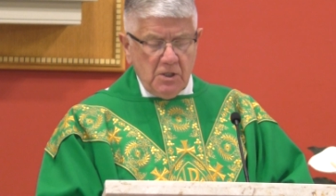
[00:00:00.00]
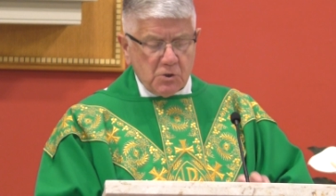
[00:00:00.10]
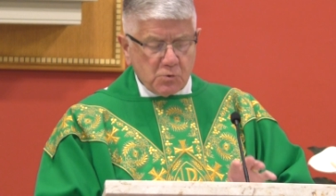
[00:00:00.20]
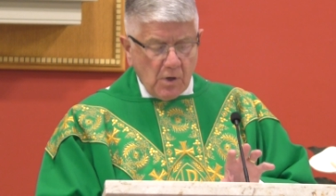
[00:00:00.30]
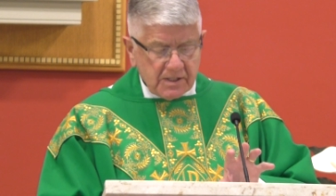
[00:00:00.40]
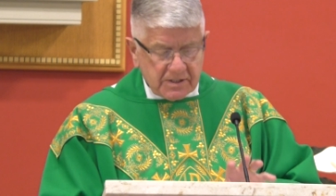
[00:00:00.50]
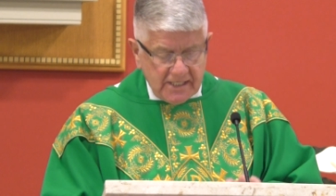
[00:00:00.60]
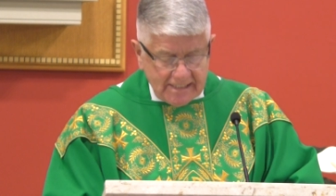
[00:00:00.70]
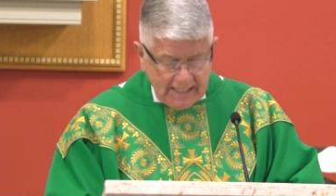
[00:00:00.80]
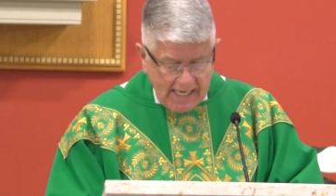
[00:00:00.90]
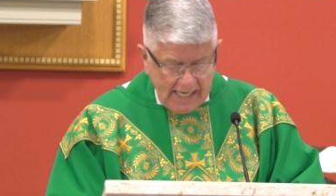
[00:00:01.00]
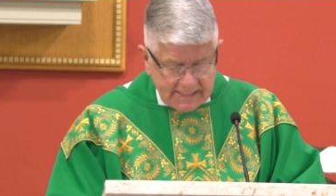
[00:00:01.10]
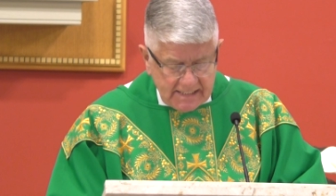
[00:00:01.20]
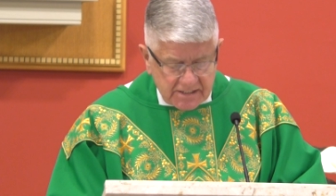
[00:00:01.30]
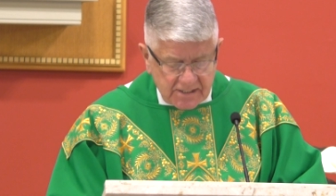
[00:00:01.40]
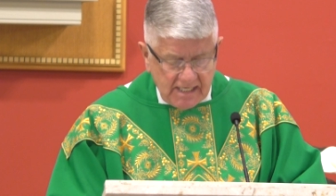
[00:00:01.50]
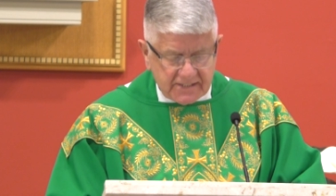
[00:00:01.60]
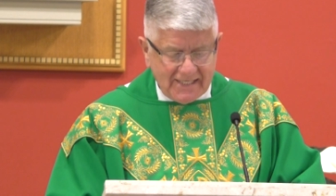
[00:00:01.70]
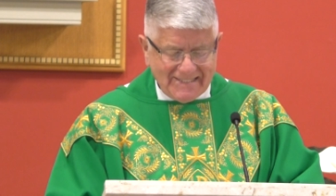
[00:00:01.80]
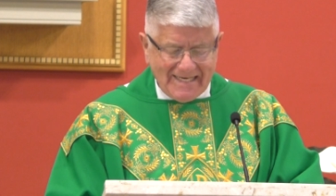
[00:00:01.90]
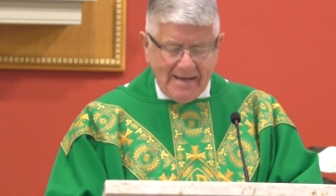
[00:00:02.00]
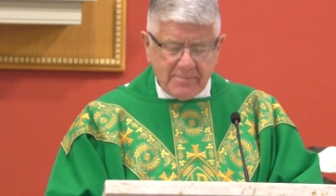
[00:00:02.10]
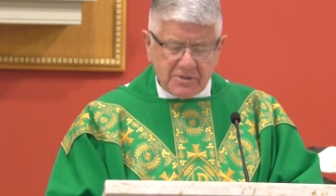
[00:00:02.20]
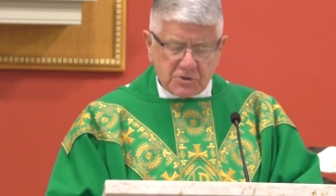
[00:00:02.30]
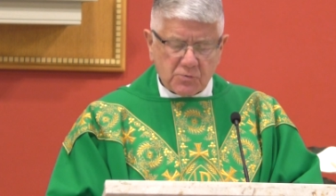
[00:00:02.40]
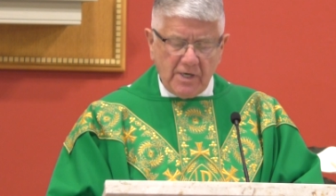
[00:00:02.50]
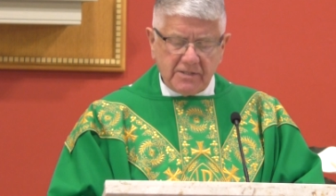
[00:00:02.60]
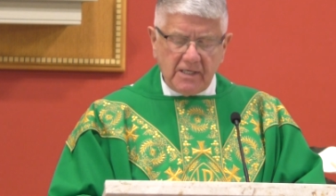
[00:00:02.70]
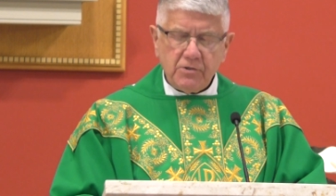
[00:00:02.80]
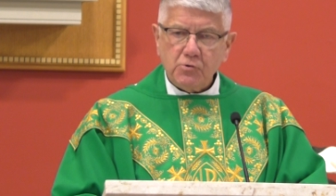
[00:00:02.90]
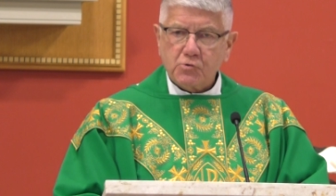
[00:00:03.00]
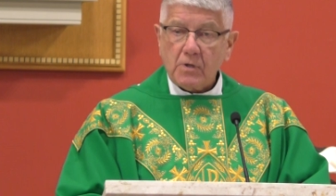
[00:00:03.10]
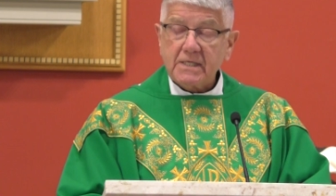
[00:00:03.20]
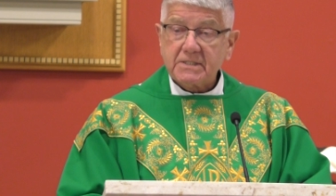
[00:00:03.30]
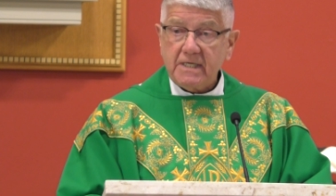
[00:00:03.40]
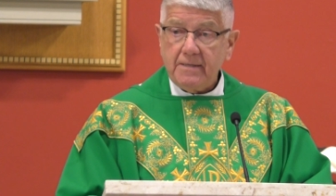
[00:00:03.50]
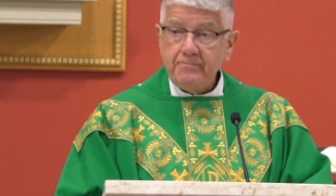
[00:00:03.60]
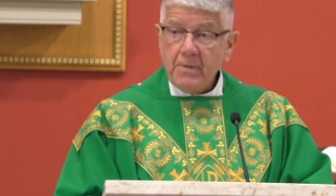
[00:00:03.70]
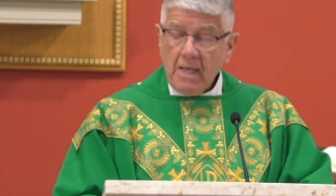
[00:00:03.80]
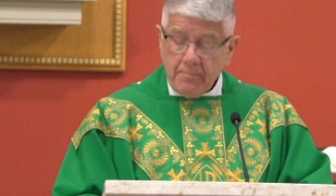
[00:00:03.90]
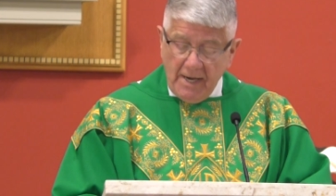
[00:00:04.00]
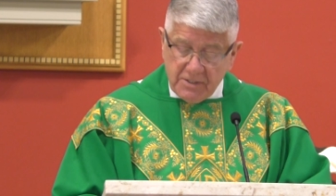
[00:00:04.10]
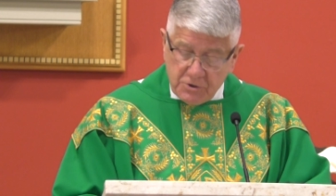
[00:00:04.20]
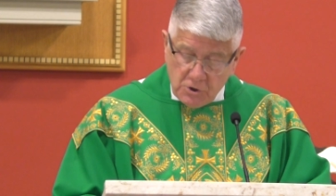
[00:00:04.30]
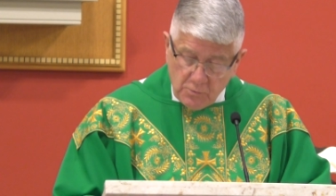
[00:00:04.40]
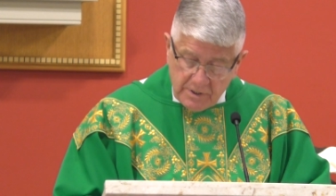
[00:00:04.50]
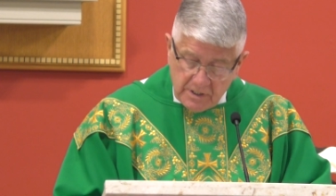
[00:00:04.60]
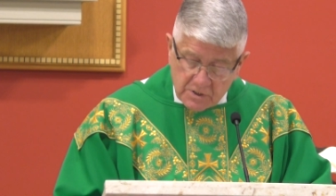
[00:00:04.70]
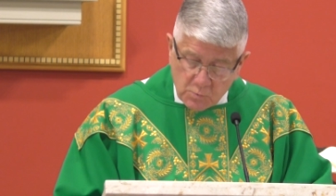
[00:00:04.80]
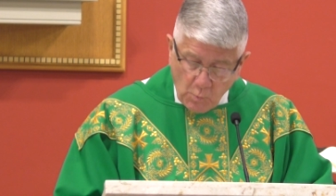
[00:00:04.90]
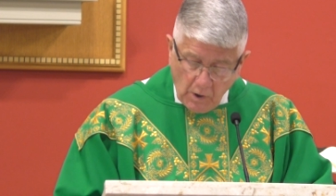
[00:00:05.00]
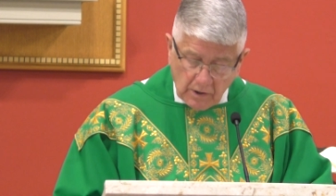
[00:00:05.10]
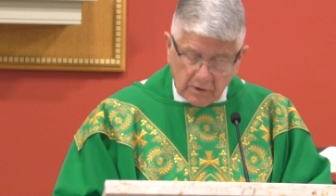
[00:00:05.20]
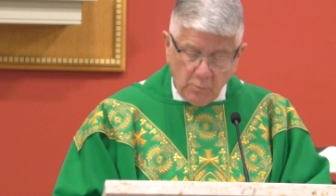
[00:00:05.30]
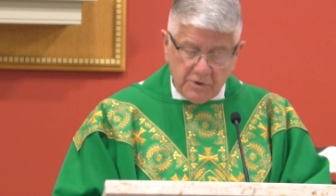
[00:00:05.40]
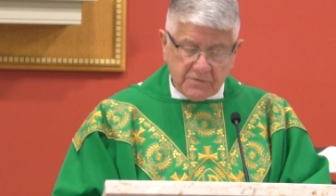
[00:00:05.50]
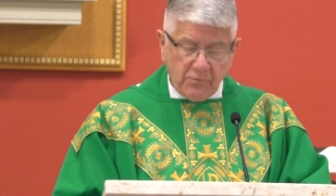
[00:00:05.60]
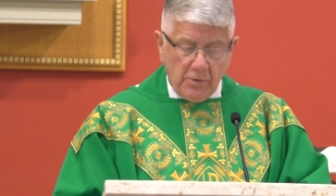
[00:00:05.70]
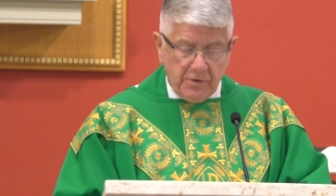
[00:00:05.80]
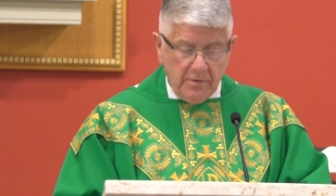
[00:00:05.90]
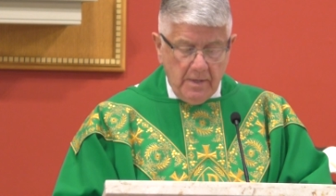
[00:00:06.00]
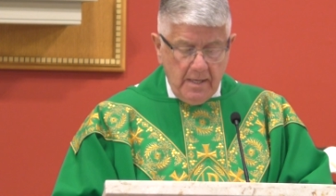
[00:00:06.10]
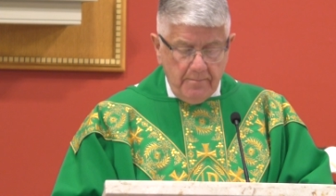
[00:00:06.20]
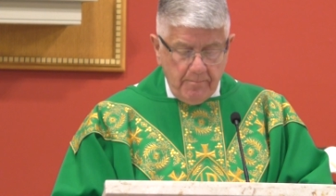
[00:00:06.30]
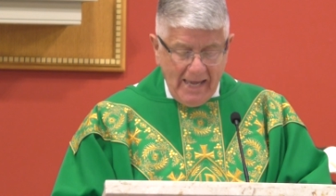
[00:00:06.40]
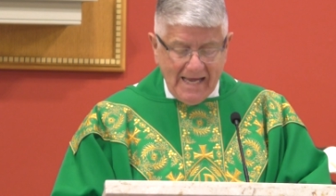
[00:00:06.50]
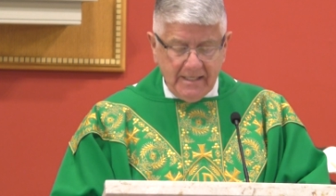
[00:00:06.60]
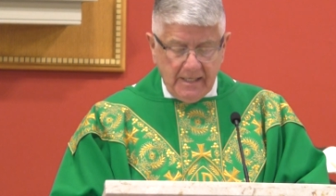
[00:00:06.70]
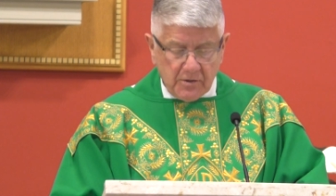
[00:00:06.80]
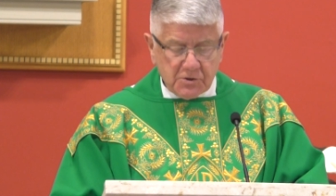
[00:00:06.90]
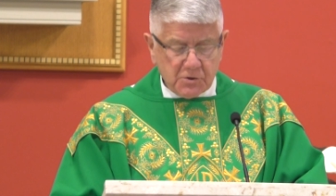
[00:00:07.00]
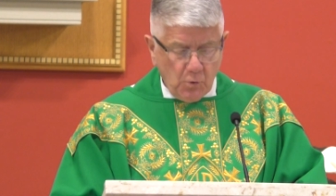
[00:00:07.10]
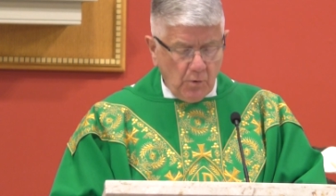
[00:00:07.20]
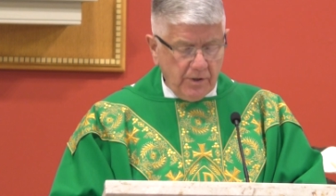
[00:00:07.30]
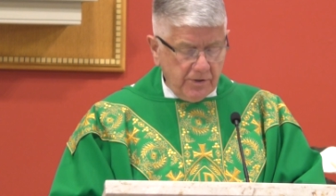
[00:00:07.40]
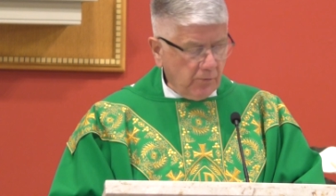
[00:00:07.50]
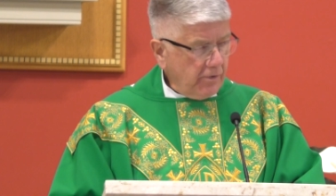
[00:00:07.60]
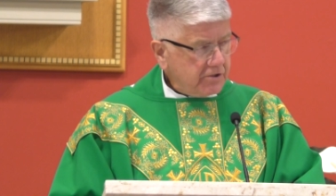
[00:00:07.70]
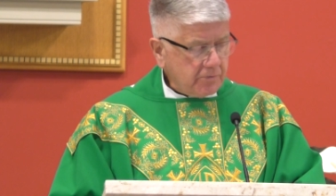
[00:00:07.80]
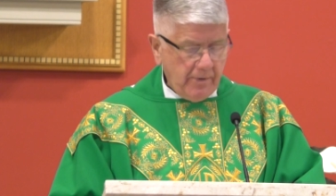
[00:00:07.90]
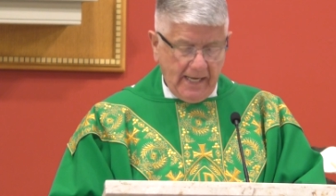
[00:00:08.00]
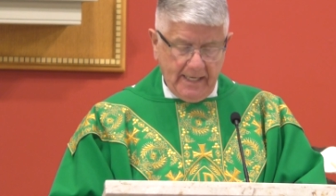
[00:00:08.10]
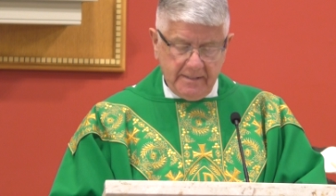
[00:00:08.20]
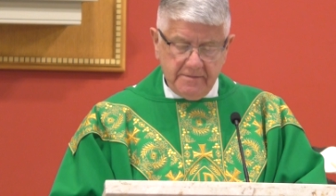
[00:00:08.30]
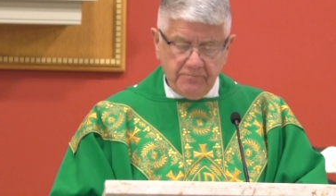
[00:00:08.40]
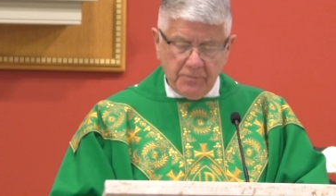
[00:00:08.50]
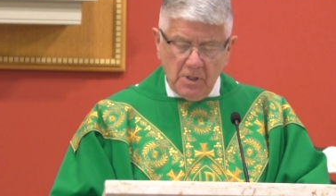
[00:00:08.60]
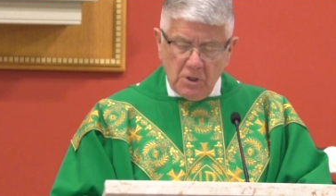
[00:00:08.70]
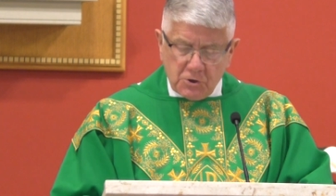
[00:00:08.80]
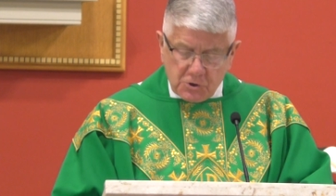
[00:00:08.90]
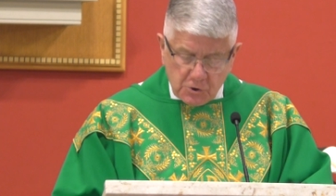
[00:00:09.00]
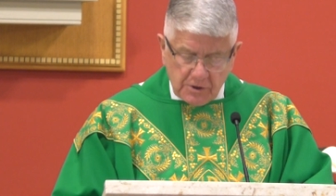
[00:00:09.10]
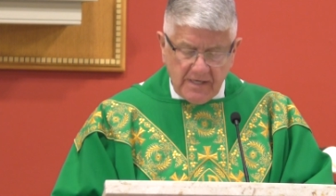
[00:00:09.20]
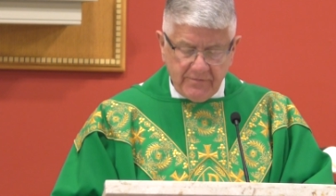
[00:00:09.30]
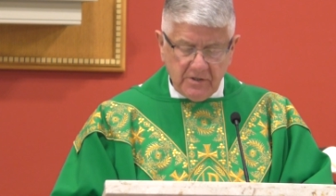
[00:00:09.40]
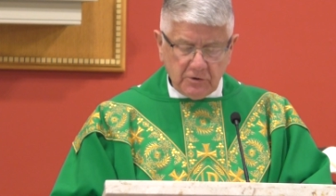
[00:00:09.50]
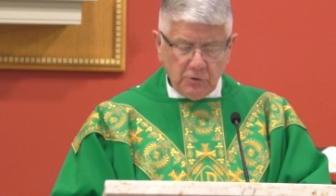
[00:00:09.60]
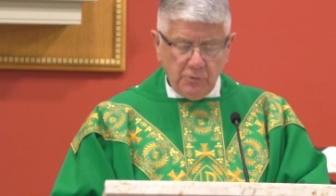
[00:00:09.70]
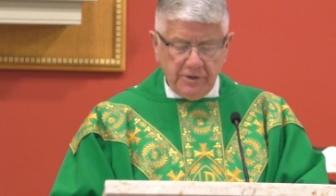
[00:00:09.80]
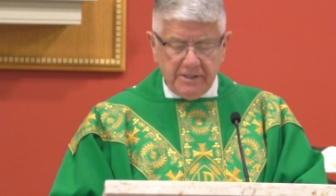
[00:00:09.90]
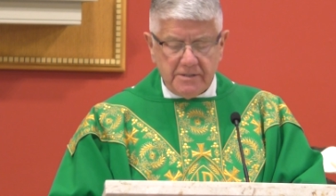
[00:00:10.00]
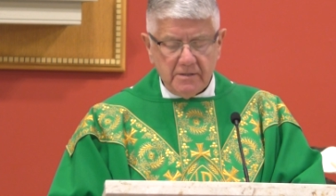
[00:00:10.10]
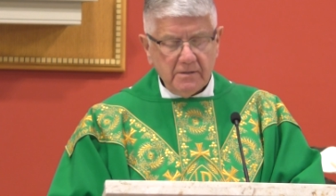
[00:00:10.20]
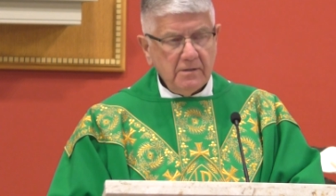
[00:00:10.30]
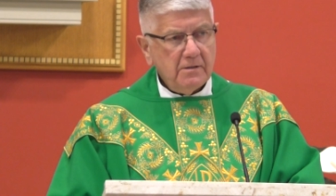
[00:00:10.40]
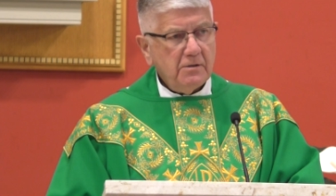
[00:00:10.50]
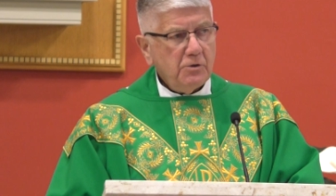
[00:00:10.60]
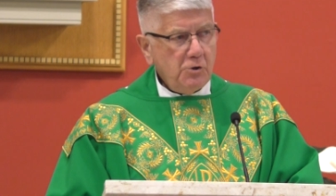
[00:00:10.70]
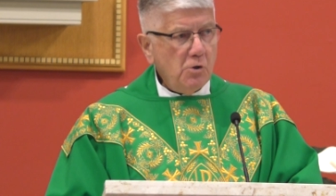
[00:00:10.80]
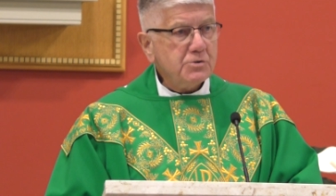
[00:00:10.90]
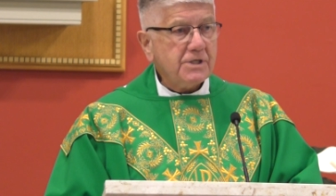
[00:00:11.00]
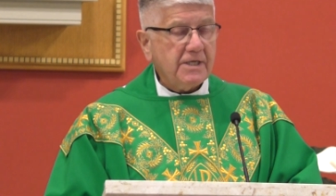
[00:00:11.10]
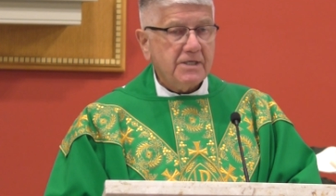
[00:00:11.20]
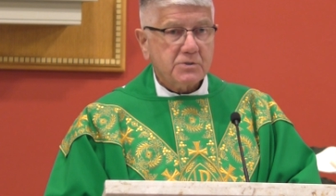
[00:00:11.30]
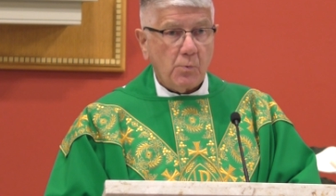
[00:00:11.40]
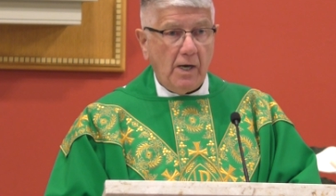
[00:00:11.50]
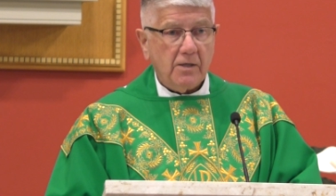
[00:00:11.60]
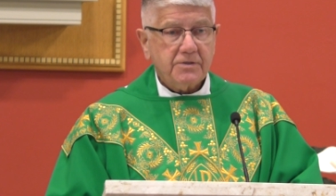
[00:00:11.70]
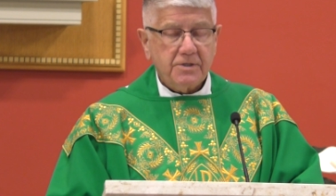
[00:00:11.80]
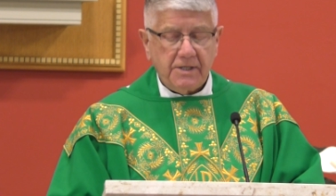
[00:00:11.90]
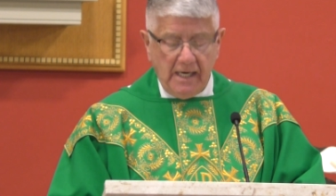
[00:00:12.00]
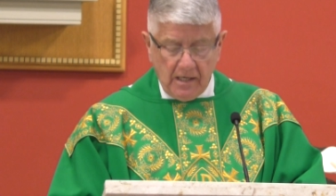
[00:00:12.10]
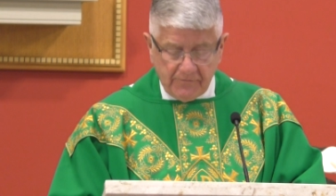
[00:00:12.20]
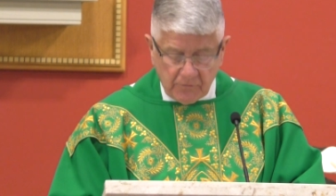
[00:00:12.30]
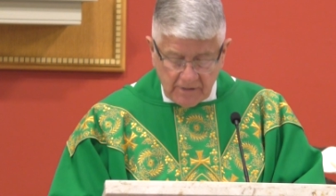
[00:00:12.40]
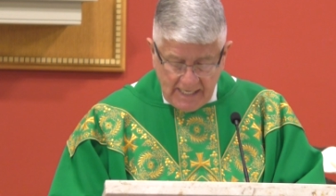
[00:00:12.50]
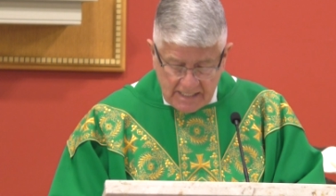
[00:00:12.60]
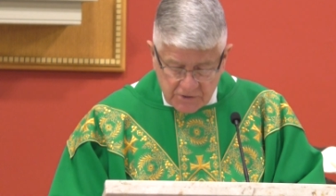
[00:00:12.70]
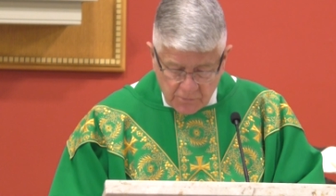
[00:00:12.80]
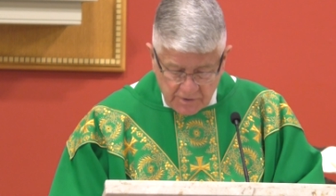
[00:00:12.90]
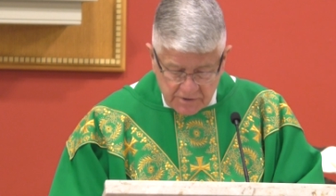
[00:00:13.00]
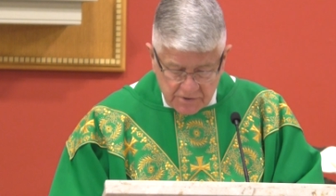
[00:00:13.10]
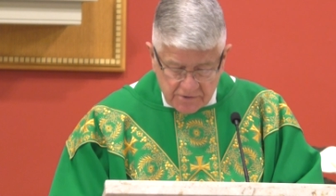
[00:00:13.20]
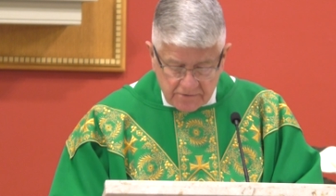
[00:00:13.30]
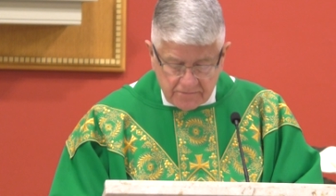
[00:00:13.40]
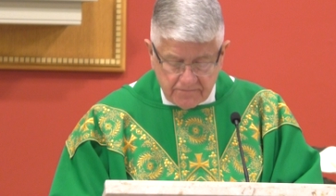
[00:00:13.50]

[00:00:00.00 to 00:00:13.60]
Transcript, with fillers: Trust in God, he says, and demonstrate that you trust him by doing his work, which for the man in our story, the rich man, should have included using his wealth to care for Lazarus.